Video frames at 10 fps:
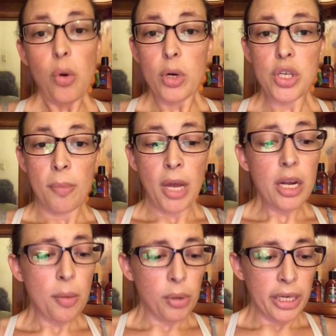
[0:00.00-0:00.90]
which I'm not
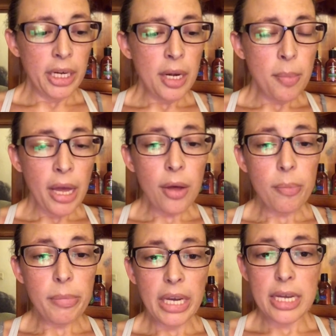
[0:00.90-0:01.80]
complaining
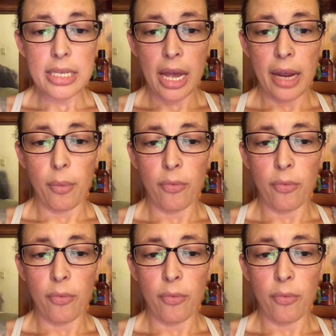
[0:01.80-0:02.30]
about because I